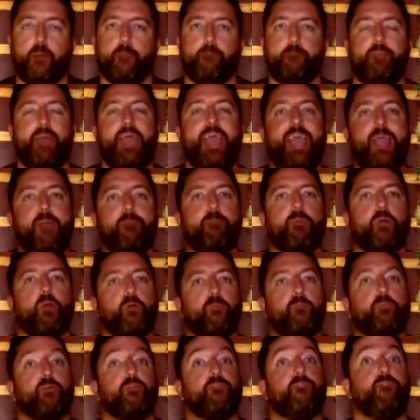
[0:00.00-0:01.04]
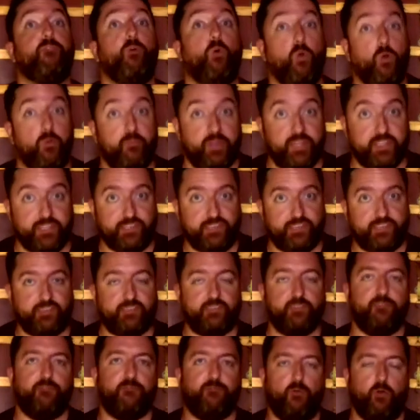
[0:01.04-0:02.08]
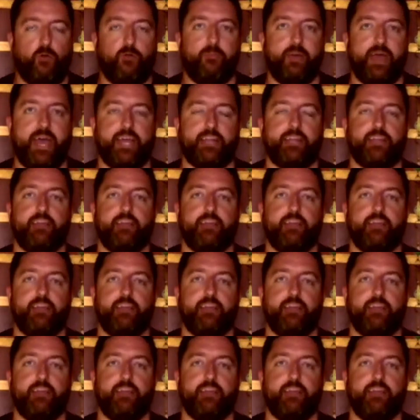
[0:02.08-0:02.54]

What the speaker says: pay per performance format.